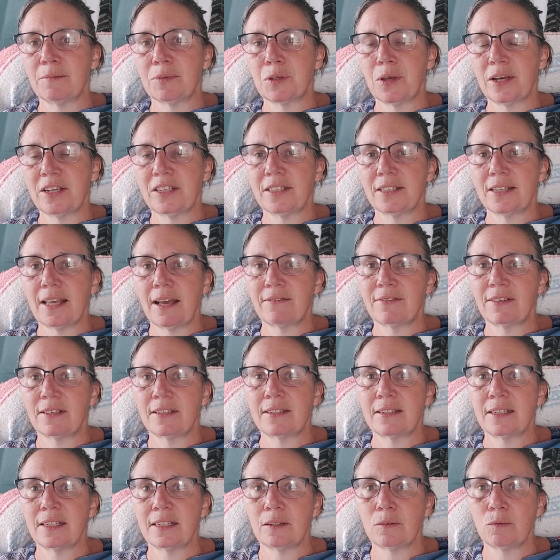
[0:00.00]
So I just have to
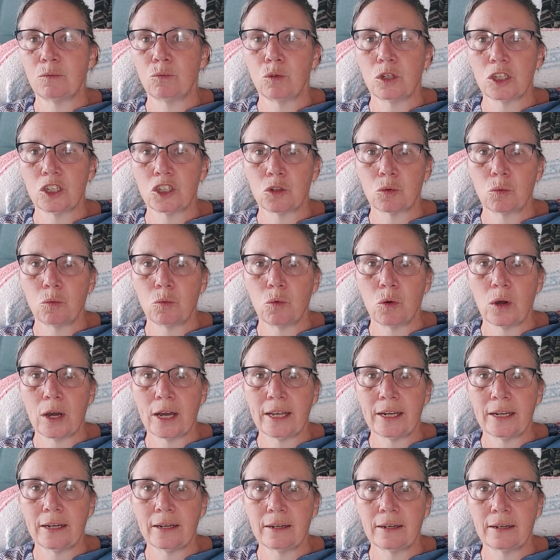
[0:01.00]
see which
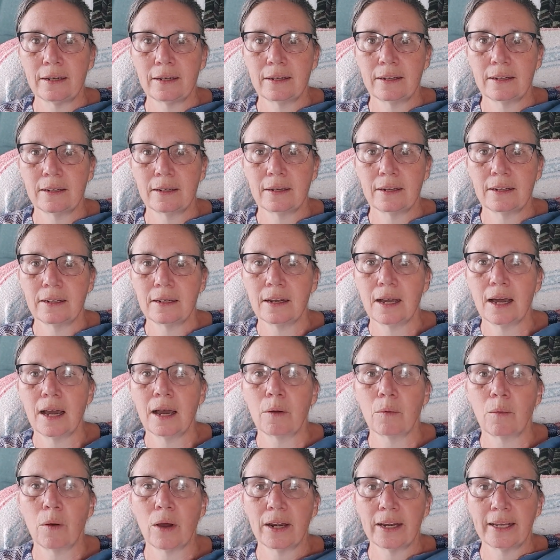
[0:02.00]
one
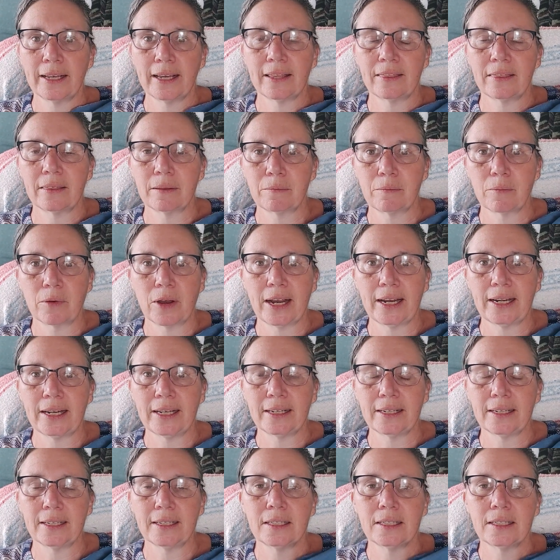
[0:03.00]
I want to get them right in.